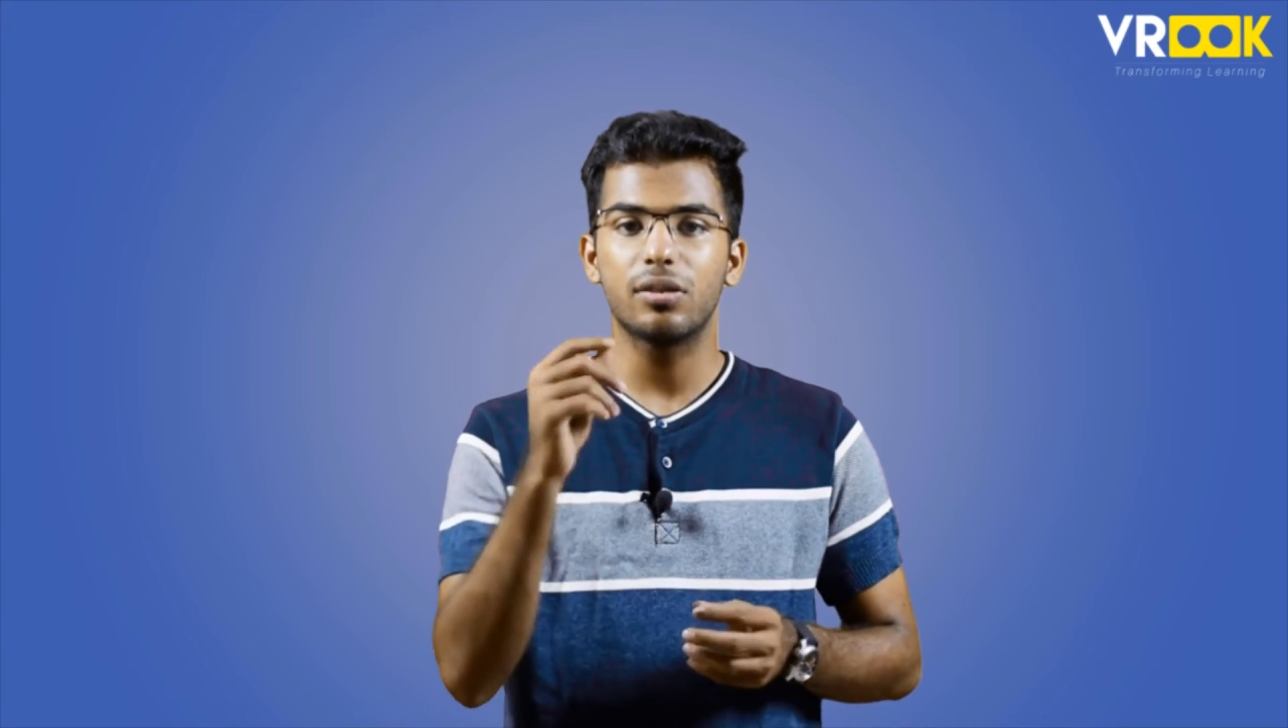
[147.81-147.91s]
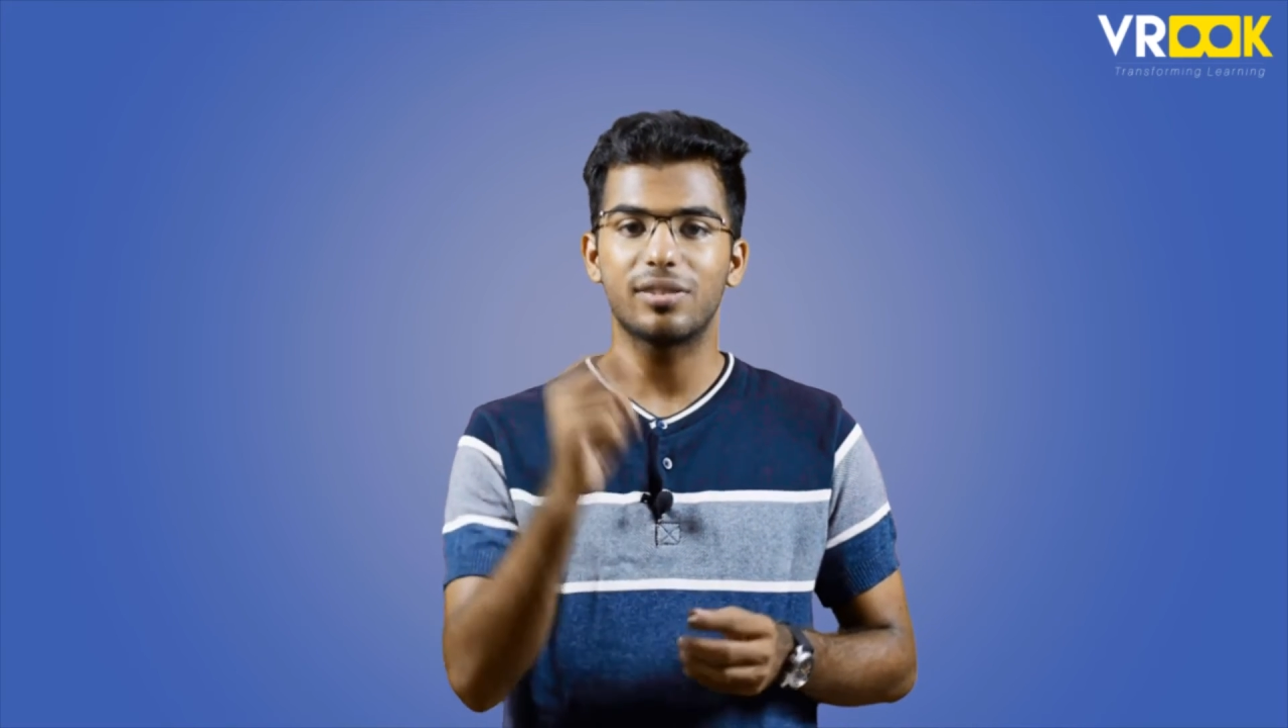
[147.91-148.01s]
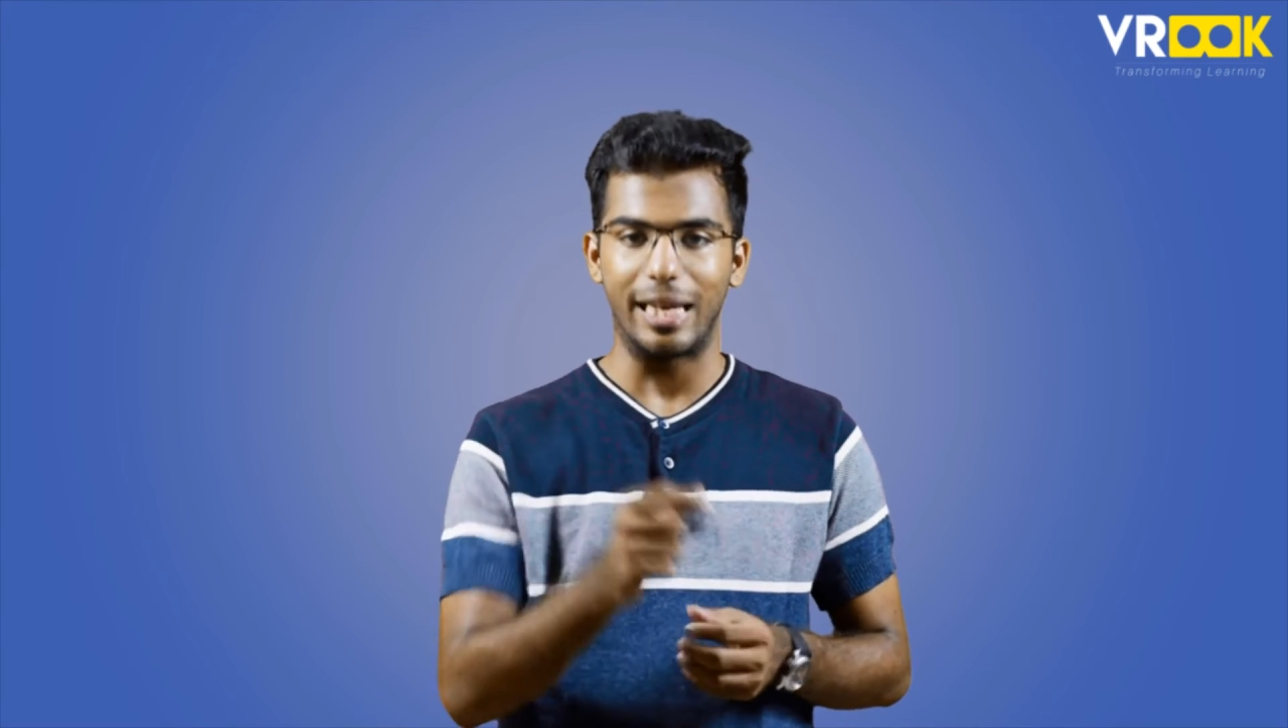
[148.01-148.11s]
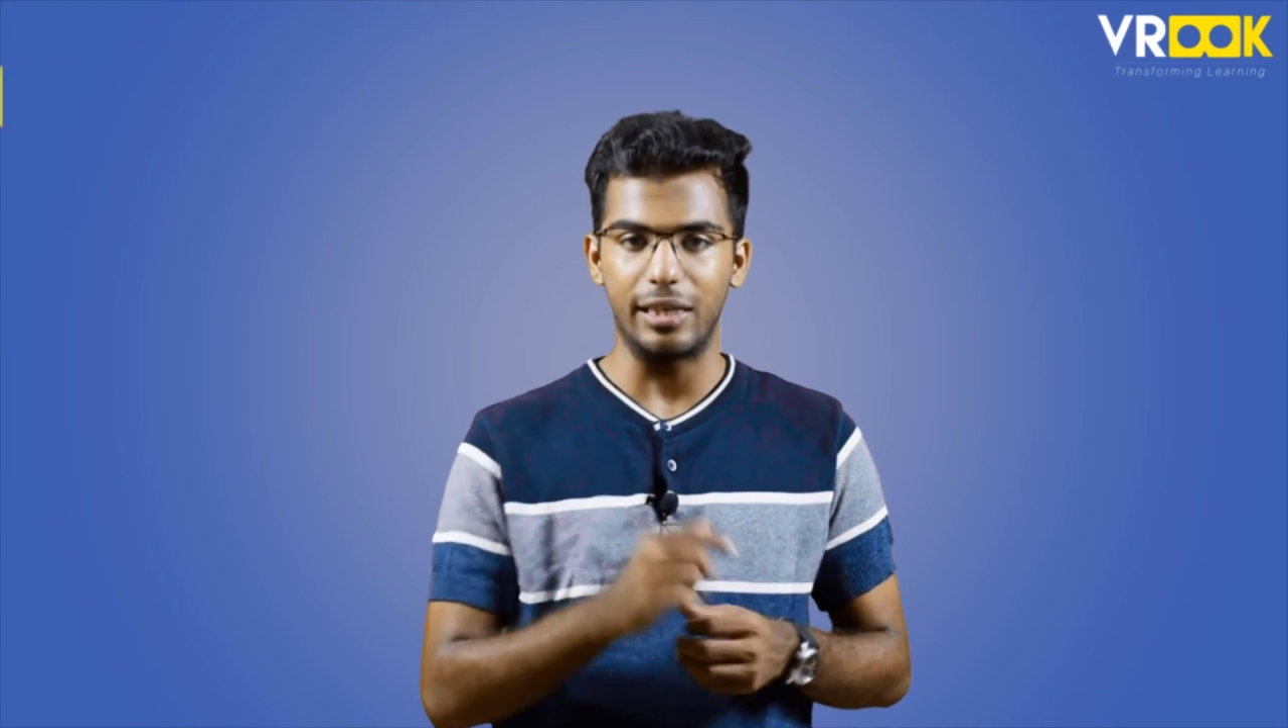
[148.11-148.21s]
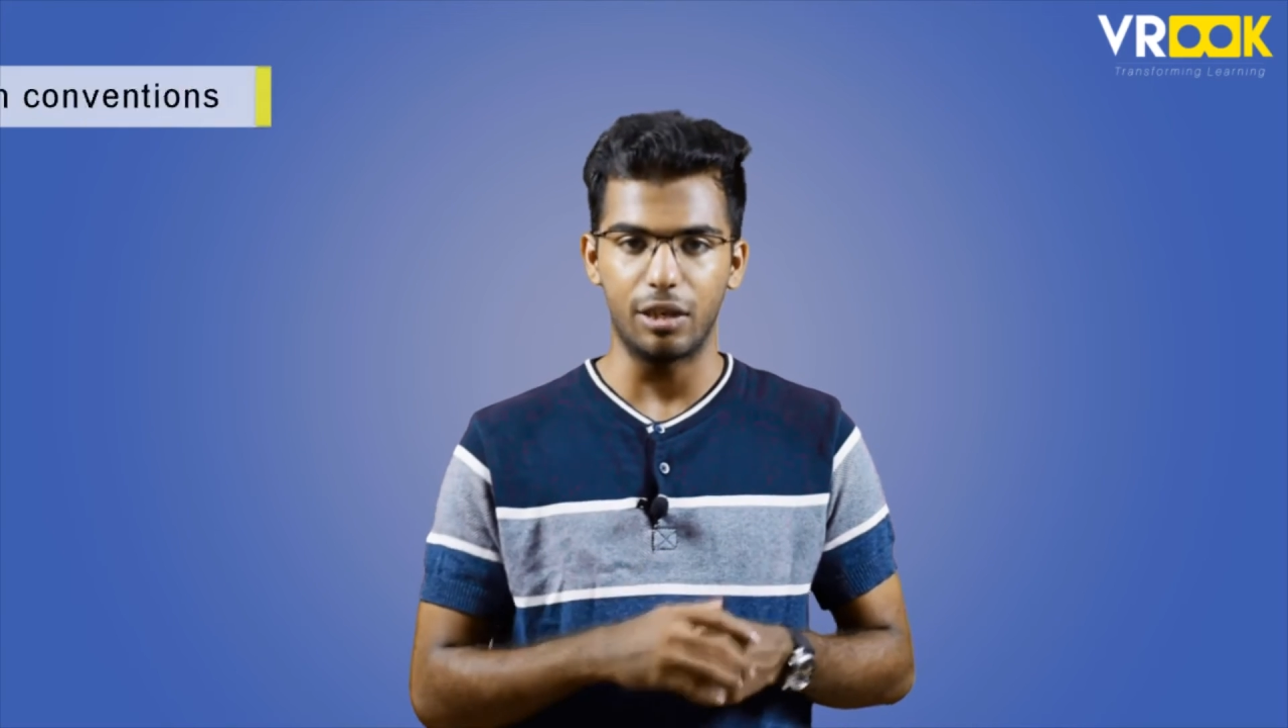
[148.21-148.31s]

sign